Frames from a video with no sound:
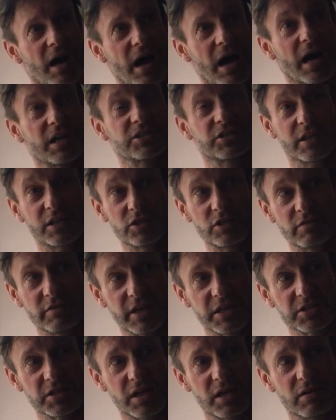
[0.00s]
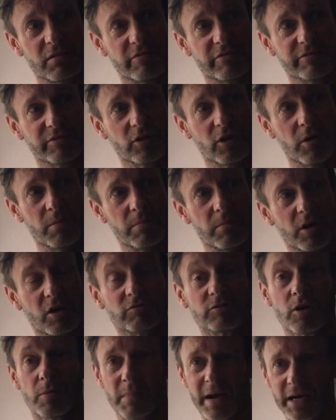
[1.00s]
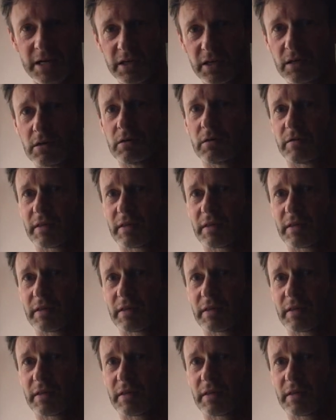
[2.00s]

a Sangiovese from Romagna,